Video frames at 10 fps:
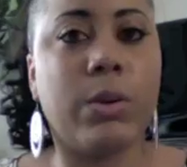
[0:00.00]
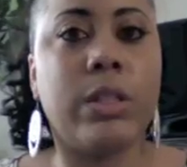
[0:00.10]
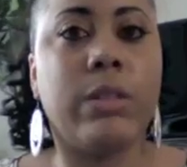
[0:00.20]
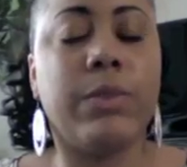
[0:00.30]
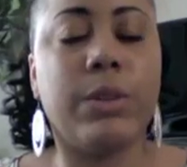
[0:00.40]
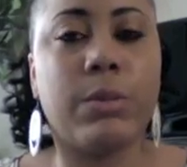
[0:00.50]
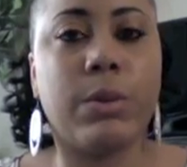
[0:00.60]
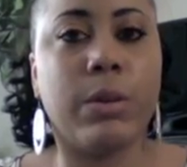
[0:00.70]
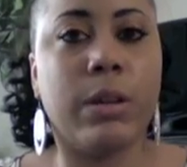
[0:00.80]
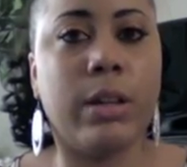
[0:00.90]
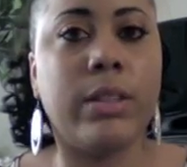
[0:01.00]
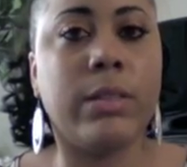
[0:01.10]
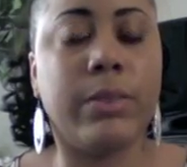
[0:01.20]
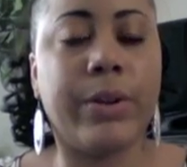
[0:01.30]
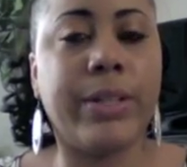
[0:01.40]
to the funeral
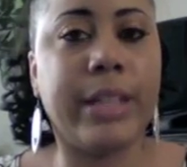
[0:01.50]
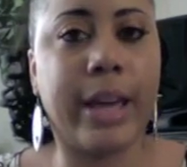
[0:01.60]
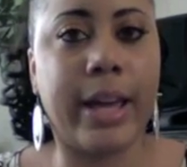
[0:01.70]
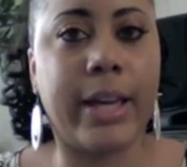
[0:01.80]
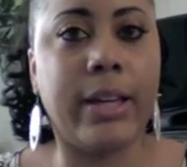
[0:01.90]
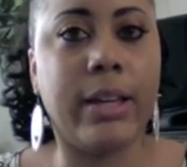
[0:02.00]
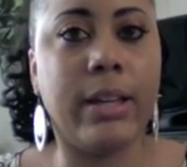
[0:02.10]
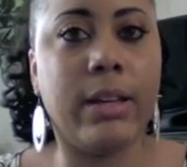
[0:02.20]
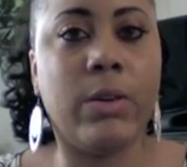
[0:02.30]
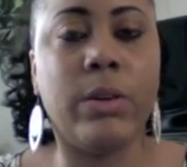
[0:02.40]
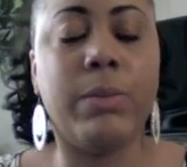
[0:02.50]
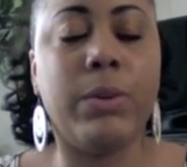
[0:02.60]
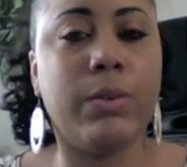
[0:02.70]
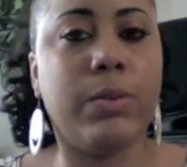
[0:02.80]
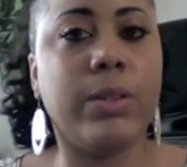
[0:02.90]
this very day, on a
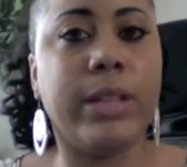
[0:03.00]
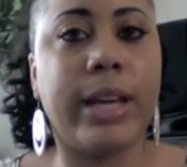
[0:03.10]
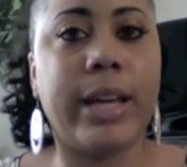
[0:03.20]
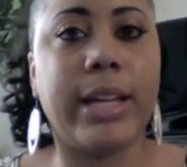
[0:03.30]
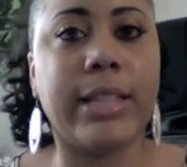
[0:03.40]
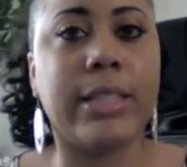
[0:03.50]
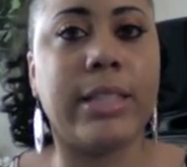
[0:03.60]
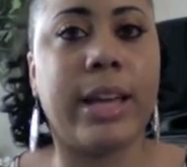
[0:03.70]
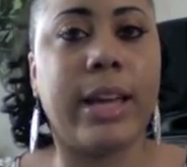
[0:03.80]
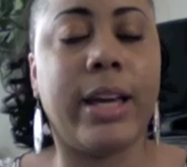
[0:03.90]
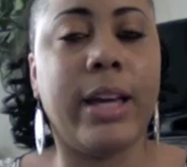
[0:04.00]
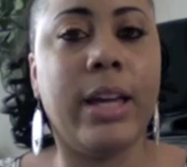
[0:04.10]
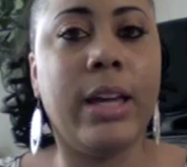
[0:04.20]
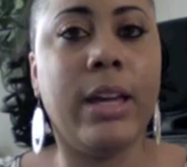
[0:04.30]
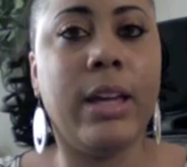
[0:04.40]
beautiful day like today.
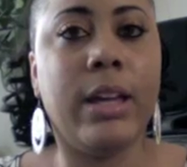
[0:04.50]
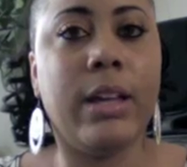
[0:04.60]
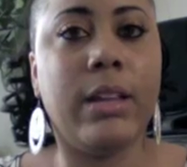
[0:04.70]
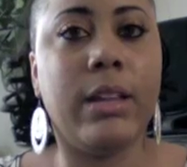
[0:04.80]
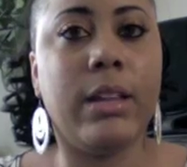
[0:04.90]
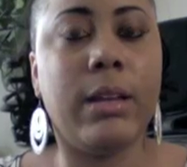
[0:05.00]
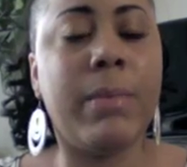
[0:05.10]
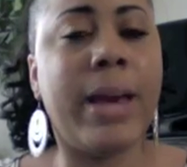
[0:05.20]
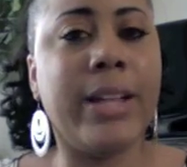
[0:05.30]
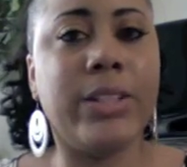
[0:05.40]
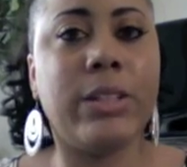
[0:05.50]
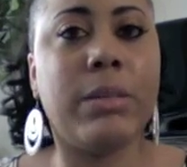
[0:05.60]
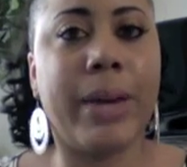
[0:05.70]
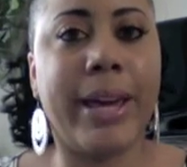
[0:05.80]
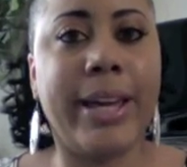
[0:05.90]
Imagine the
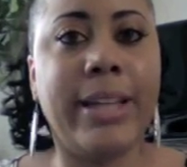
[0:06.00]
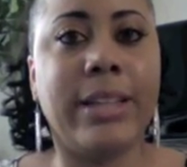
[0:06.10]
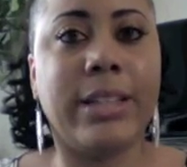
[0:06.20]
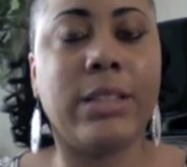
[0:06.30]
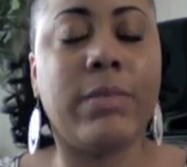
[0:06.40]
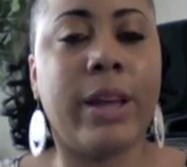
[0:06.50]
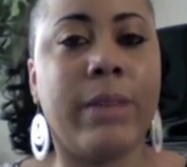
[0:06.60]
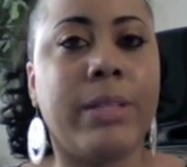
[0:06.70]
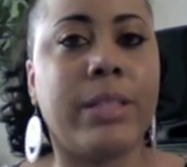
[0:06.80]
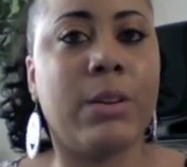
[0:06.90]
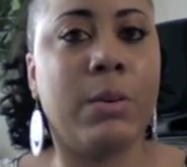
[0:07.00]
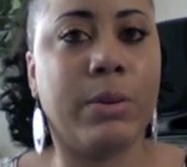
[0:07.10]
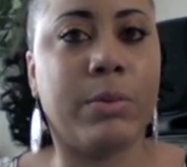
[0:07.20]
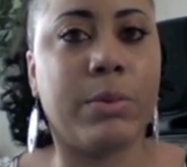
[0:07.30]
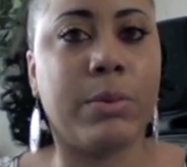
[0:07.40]
pain that this family is
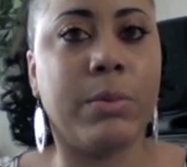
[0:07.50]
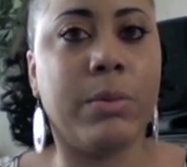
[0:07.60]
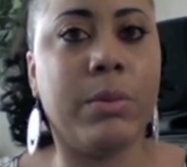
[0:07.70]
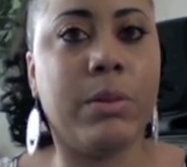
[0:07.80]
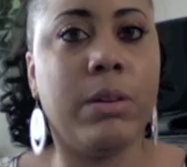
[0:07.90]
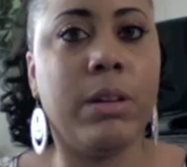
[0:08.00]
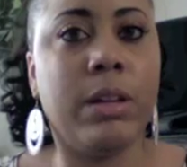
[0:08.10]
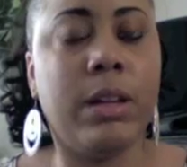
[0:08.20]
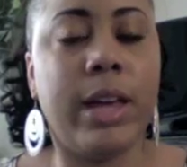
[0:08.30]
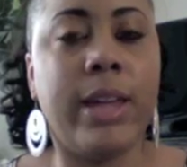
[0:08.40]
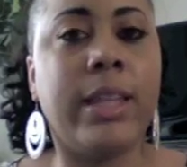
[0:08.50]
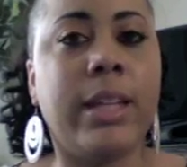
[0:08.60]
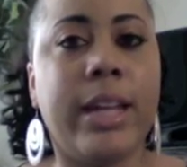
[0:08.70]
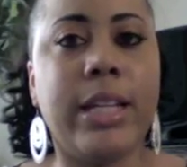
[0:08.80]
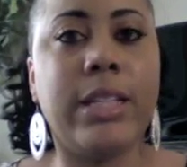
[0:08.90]
going through. And the
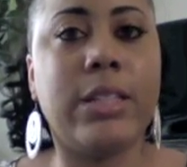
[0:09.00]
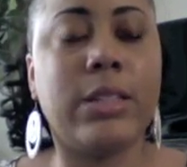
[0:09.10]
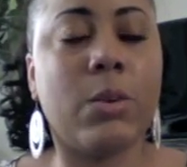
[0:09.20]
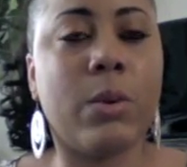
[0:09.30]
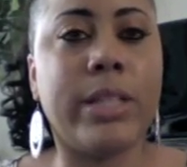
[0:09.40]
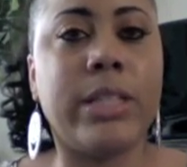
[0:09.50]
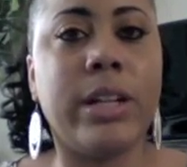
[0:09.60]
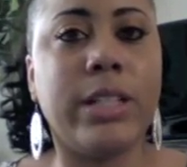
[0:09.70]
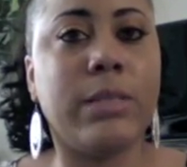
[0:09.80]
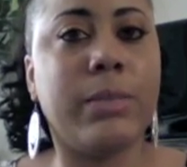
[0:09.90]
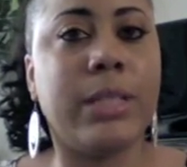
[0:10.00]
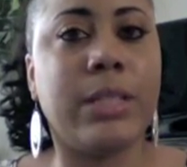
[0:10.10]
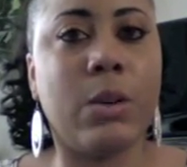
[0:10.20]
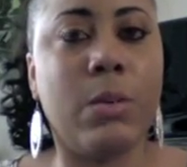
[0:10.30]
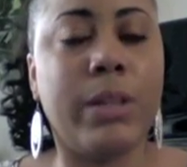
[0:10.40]
lady's story touched me
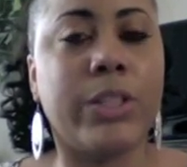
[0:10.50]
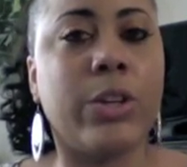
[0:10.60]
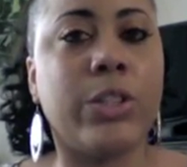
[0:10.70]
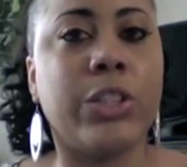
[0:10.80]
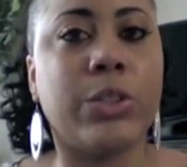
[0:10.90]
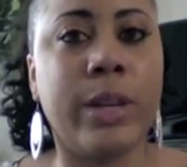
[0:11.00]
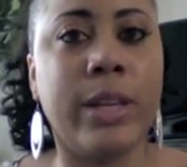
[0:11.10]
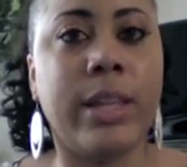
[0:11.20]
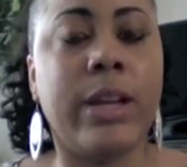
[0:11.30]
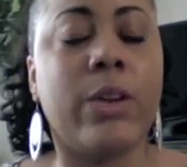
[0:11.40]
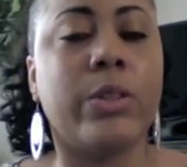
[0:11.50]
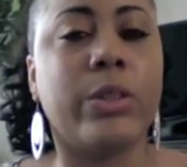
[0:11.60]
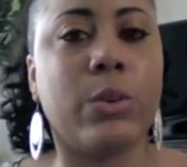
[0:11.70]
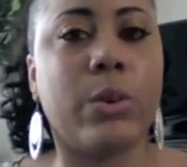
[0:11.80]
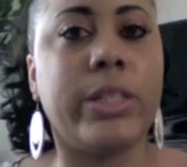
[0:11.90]
so much. Her strength and her
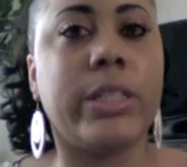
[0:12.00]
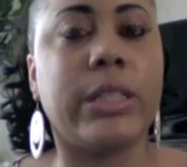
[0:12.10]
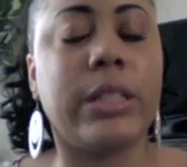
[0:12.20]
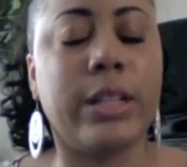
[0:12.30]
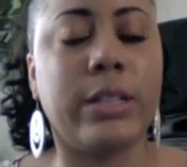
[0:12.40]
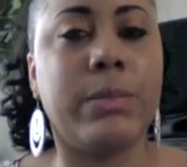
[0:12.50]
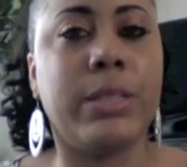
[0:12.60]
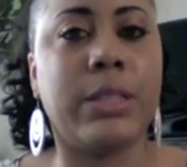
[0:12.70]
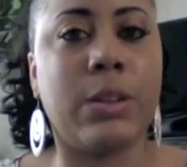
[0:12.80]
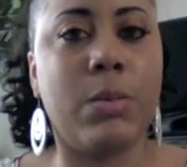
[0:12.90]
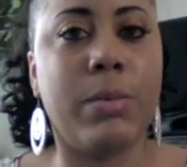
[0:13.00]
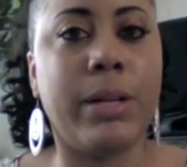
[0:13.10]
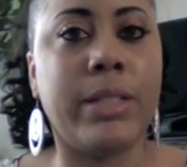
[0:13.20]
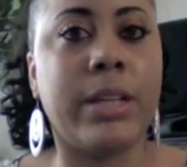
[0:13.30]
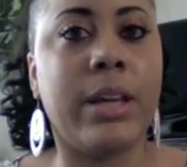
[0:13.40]
story just touched me so
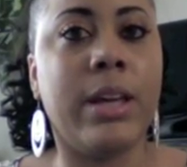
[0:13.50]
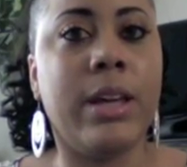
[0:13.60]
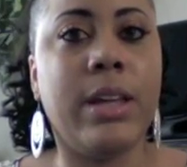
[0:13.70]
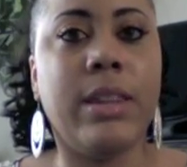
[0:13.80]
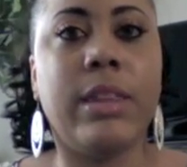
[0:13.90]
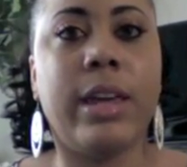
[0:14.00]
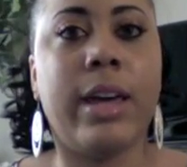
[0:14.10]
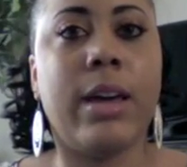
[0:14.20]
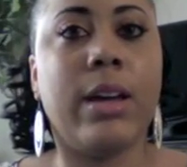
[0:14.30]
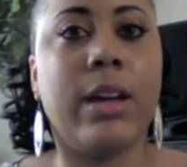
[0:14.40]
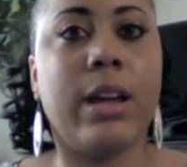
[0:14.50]
much that